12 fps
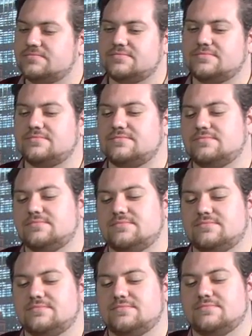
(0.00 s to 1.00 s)

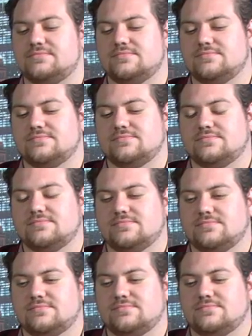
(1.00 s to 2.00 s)

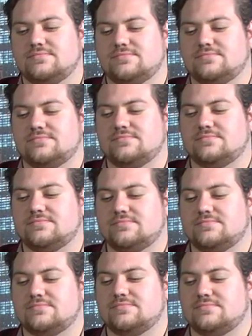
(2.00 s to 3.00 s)

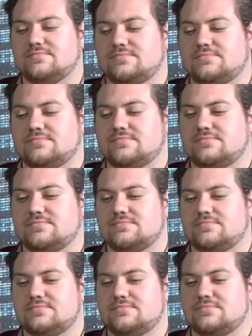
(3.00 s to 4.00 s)

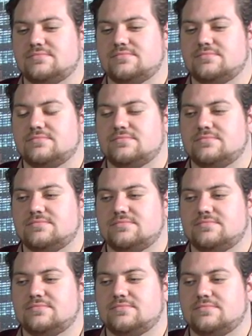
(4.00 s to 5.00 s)

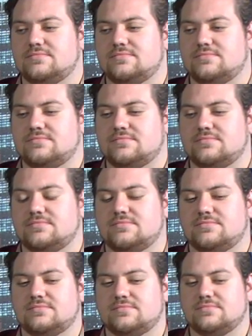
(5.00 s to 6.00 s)

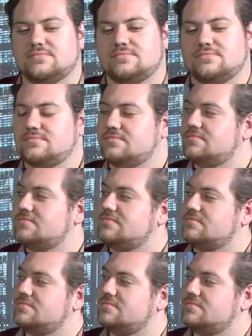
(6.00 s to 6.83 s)
[no speech]